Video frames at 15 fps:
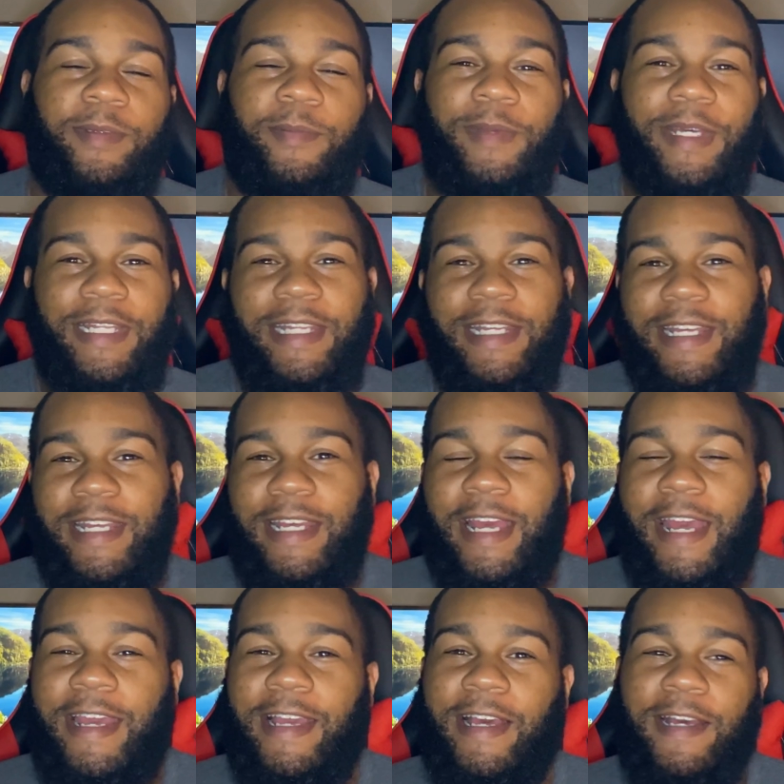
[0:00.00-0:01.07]
But
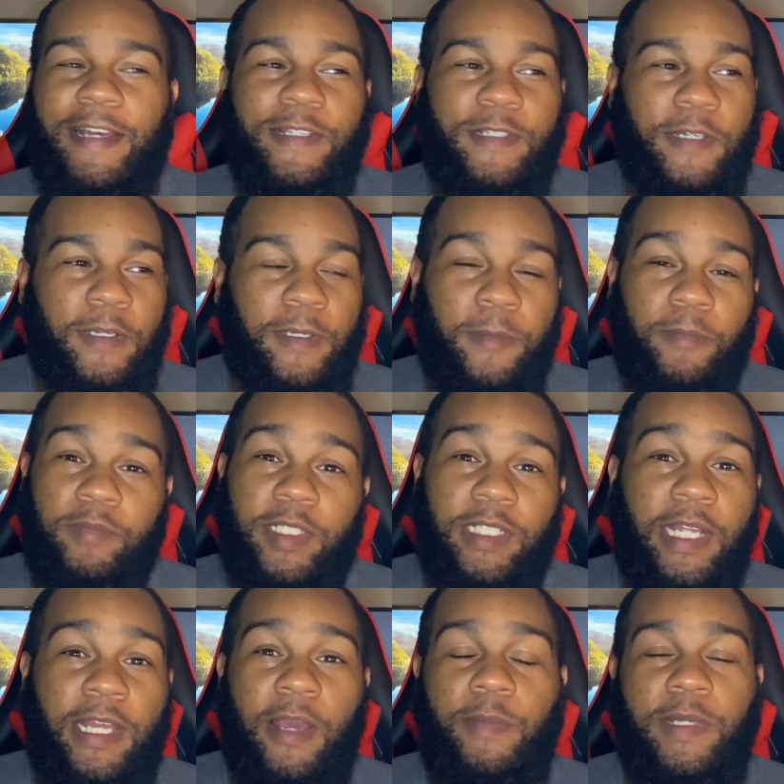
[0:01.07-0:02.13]
hey guys, um,
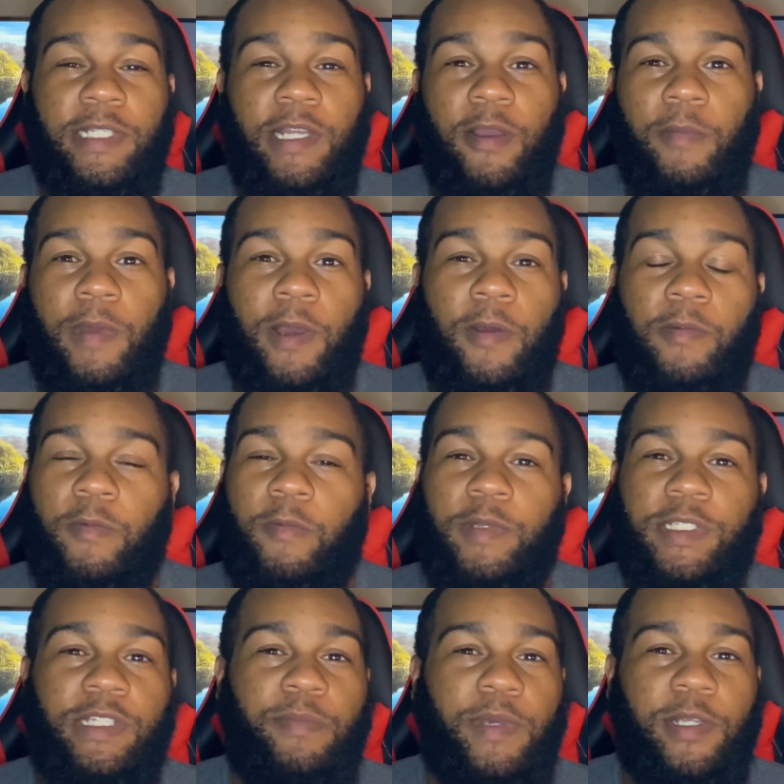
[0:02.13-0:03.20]
today I'll be talking about
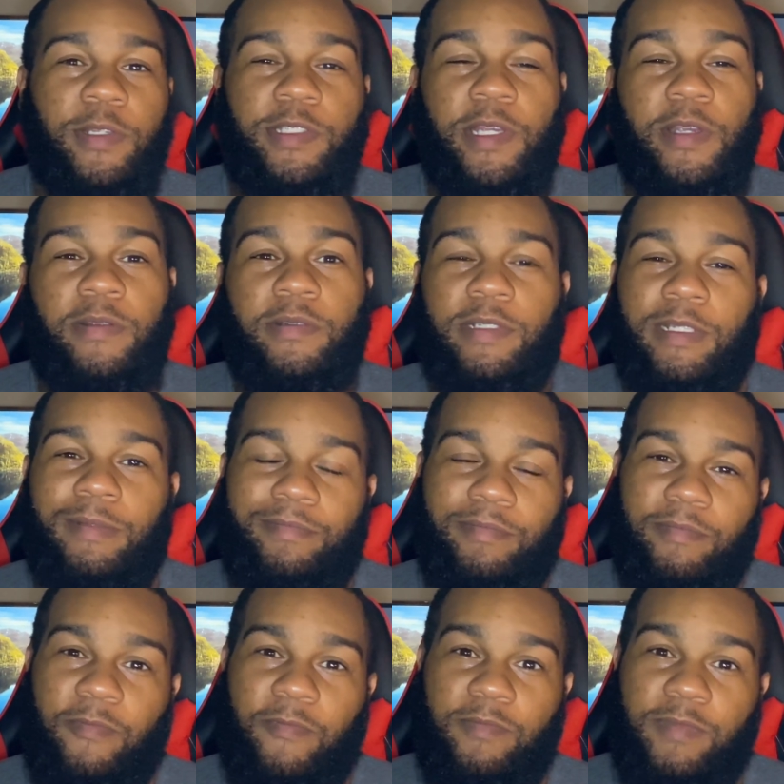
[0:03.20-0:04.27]
what's the better cert,
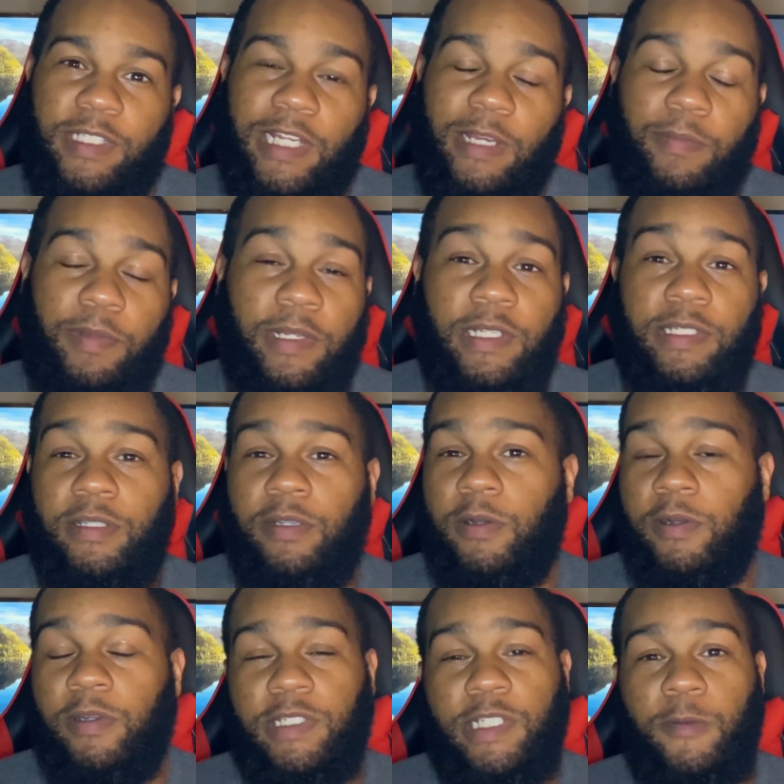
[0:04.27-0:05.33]
SEC Plus
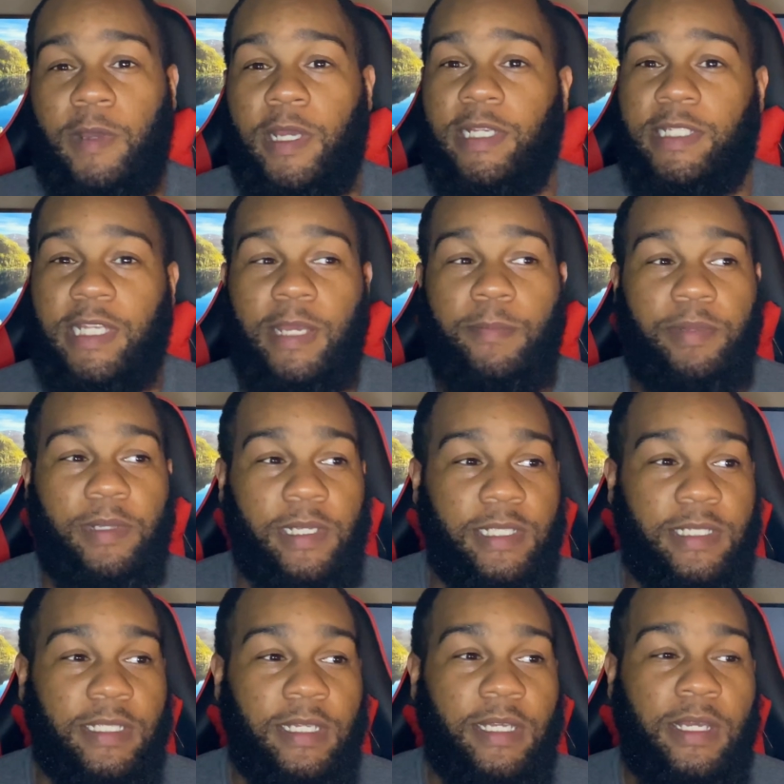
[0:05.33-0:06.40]
or CYSA
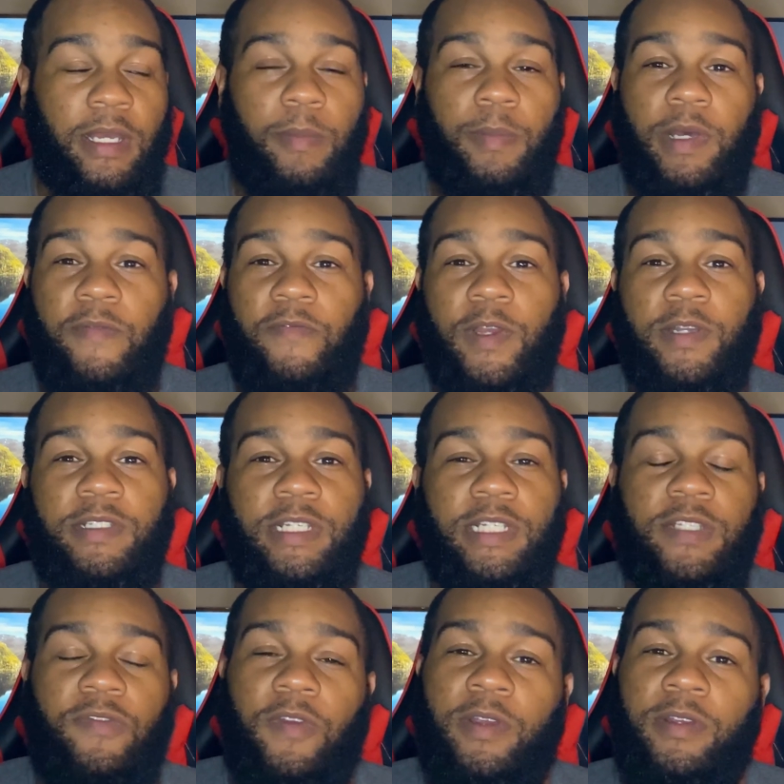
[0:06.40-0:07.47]
Plus. But first
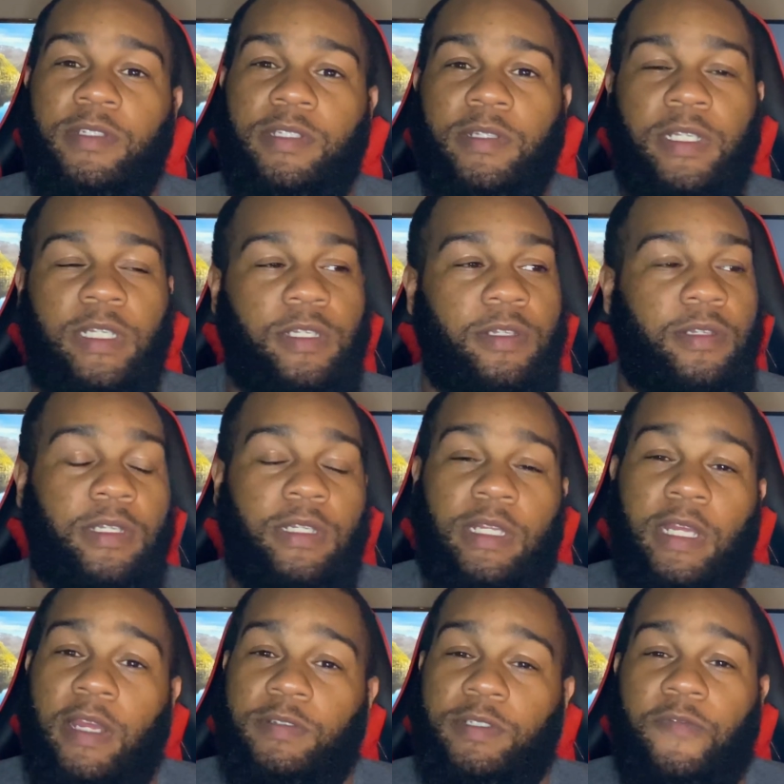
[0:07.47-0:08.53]
things first,
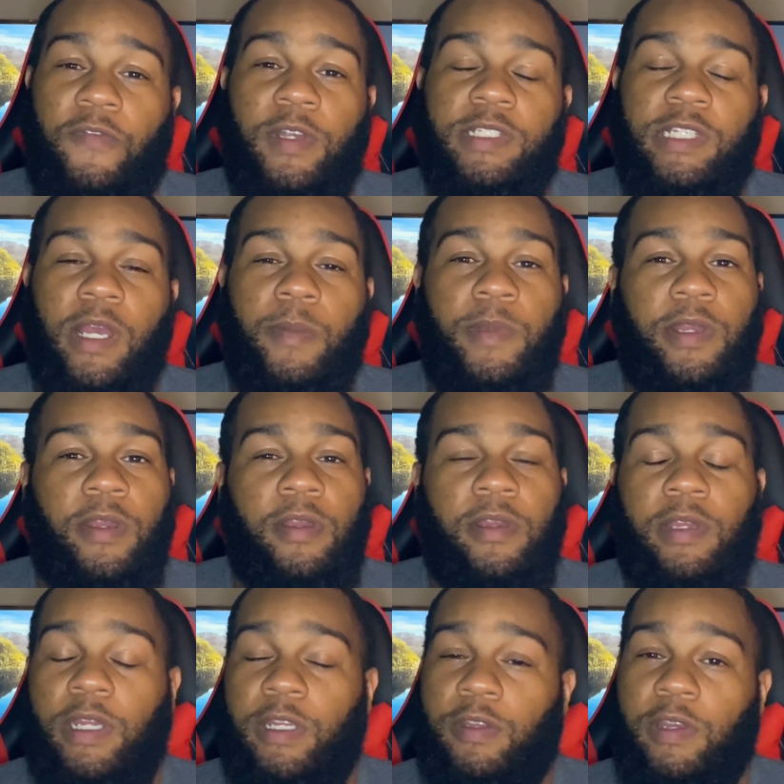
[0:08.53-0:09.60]
if it's your first time here
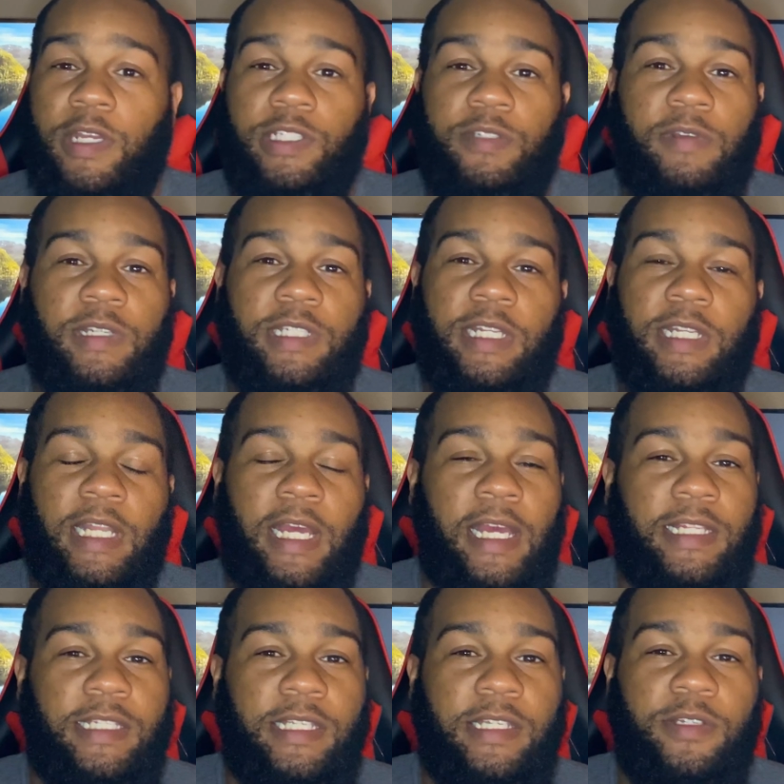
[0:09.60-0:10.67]
and you're interested in
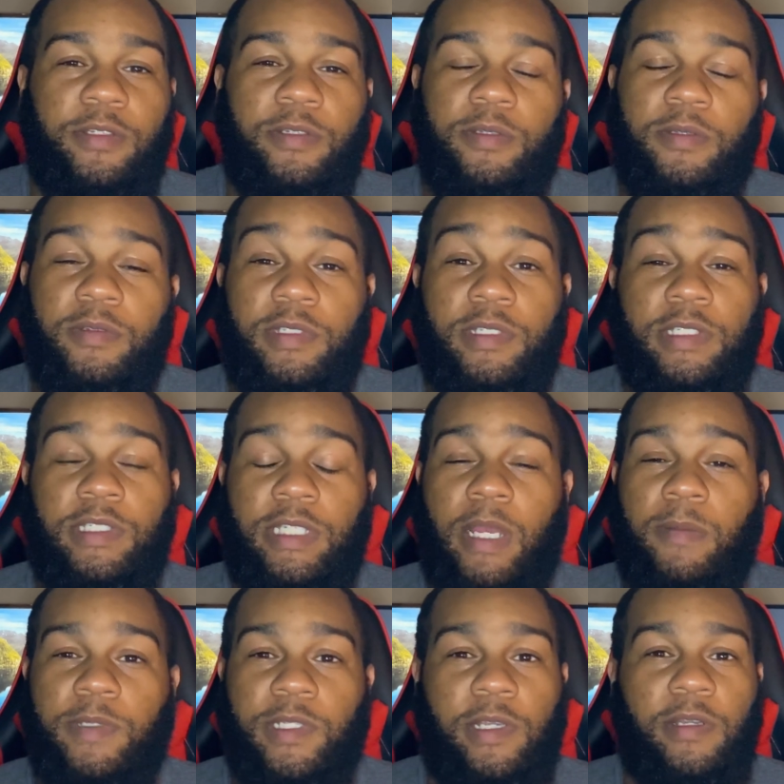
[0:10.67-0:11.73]
IT news,
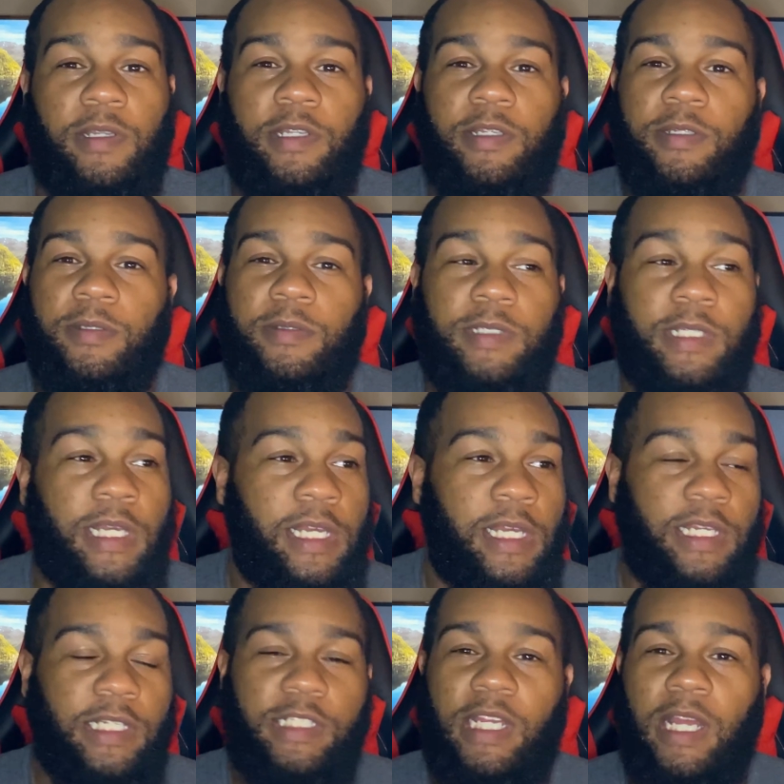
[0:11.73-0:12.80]
cybersecurity news,
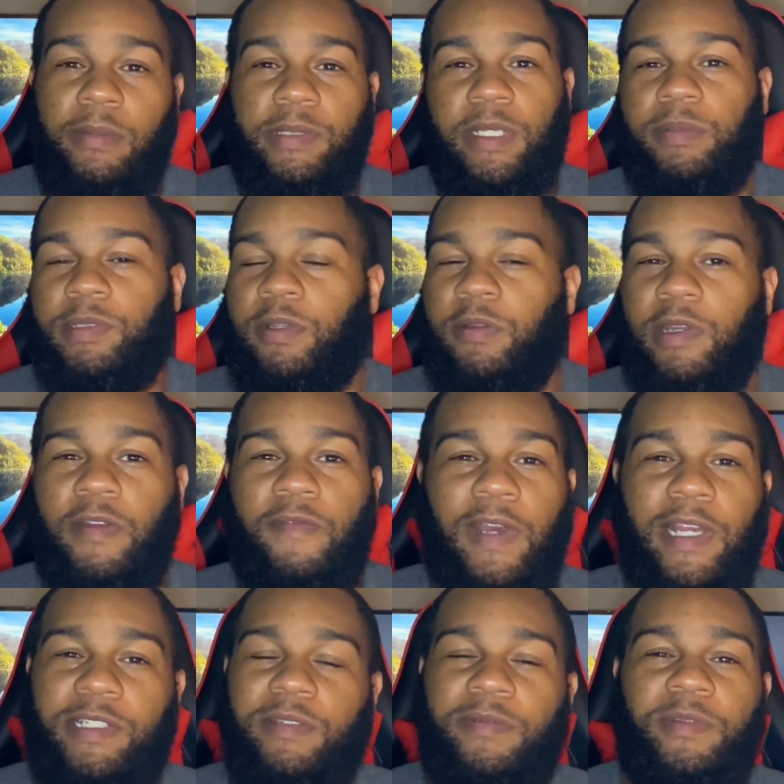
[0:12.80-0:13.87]
job tips, career
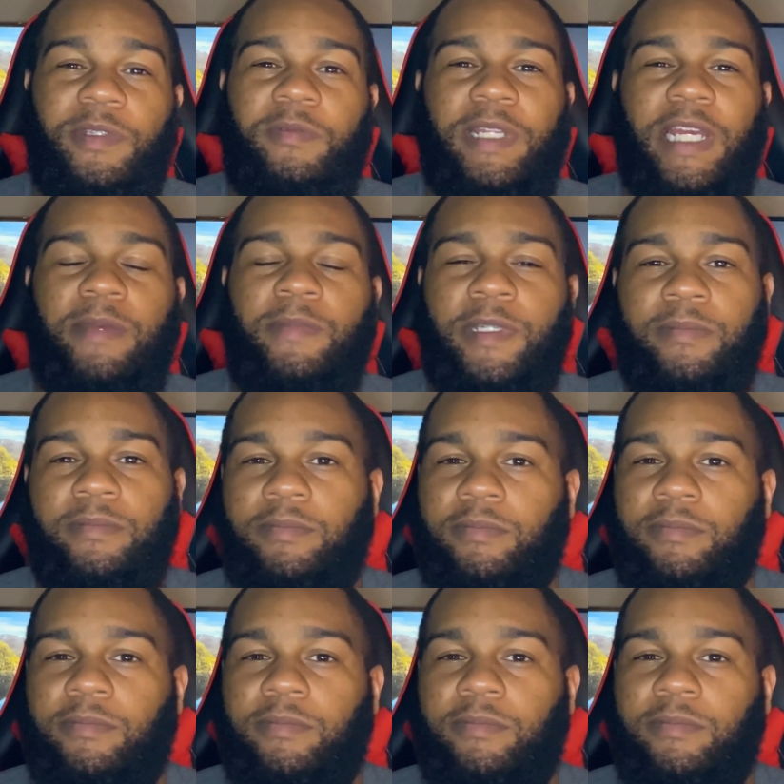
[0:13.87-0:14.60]
advice, you name it,